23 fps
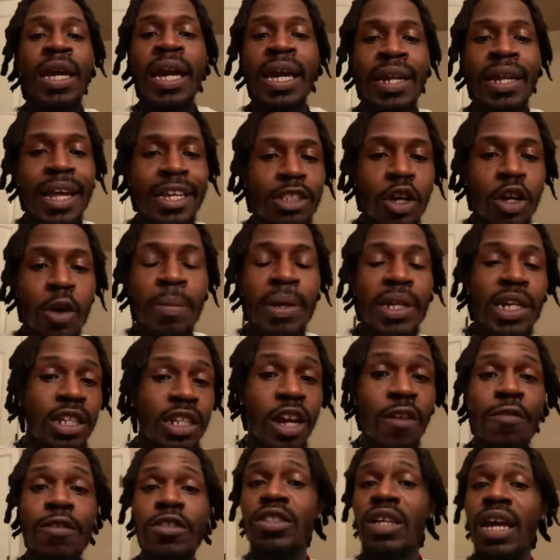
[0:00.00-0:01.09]
And that's going to be the
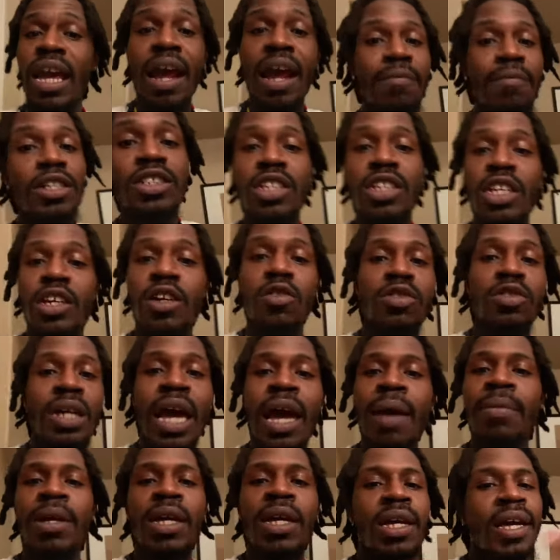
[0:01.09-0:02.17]
difference every single
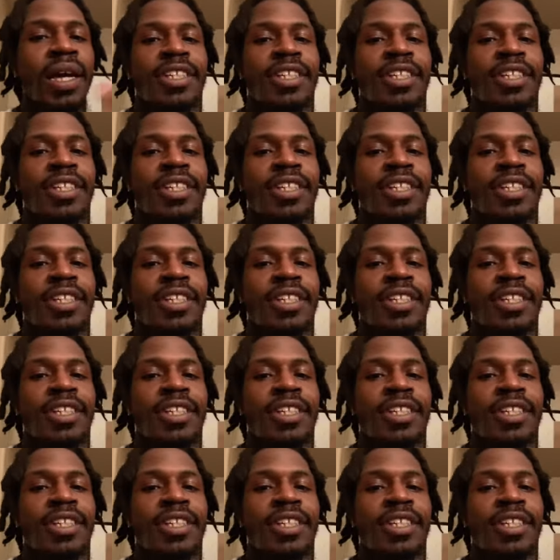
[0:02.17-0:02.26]
time.